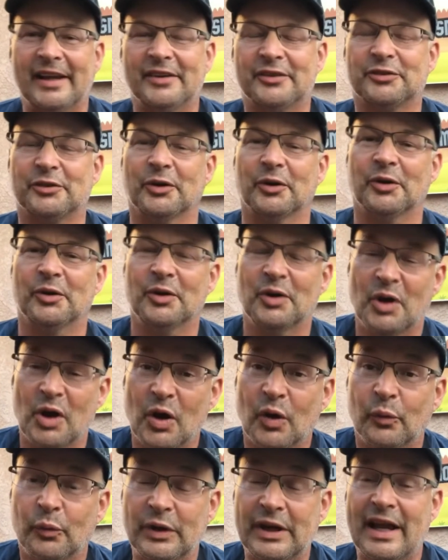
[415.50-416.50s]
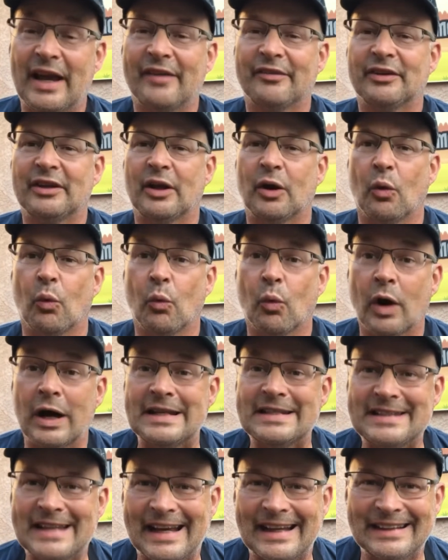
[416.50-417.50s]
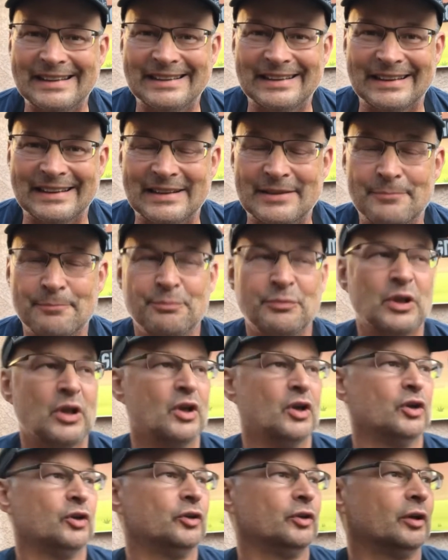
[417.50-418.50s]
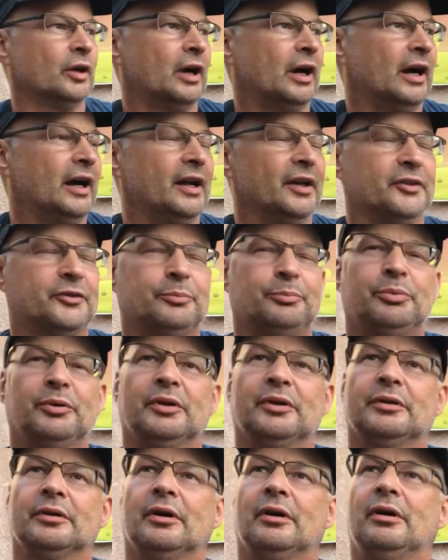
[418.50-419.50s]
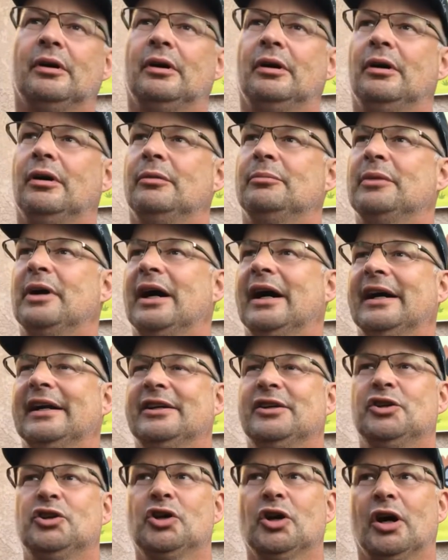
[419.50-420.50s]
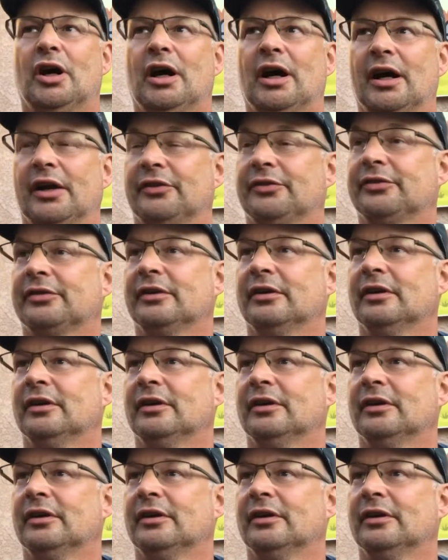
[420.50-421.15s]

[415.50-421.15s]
so we have it at 190. It's been, oh my gosh,